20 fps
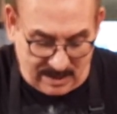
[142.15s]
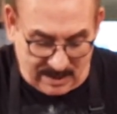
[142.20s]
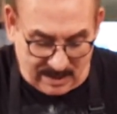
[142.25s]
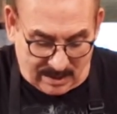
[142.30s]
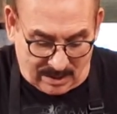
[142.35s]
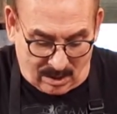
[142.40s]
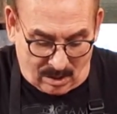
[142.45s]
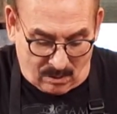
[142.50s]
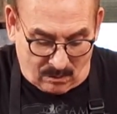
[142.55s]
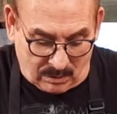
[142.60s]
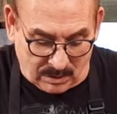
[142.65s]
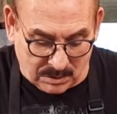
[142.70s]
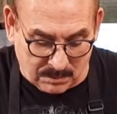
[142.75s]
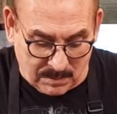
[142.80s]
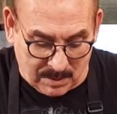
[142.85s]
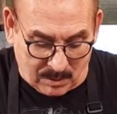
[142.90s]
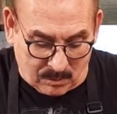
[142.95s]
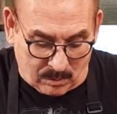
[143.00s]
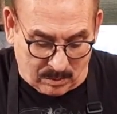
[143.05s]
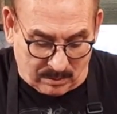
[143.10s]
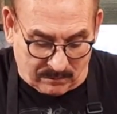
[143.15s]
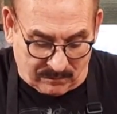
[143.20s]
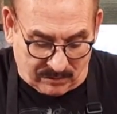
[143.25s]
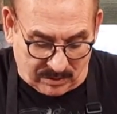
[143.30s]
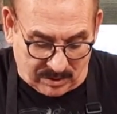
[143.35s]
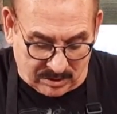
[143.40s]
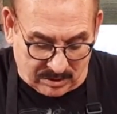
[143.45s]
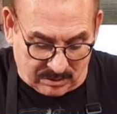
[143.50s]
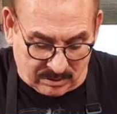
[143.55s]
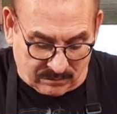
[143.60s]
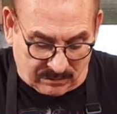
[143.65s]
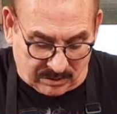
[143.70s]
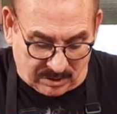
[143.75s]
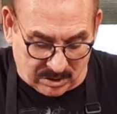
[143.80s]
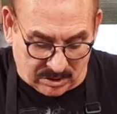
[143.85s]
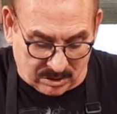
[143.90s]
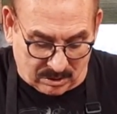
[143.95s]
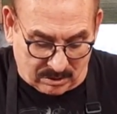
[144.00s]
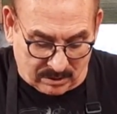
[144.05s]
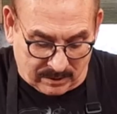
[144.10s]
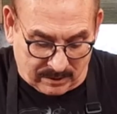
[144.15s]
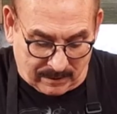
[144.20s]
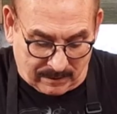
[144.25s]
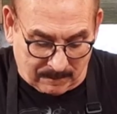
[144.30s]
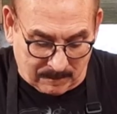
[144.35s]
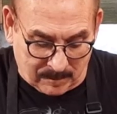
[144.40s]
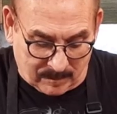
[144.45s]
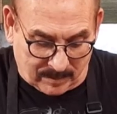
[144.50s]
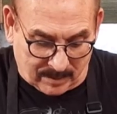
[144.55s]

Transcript: and I always make one for the turkey.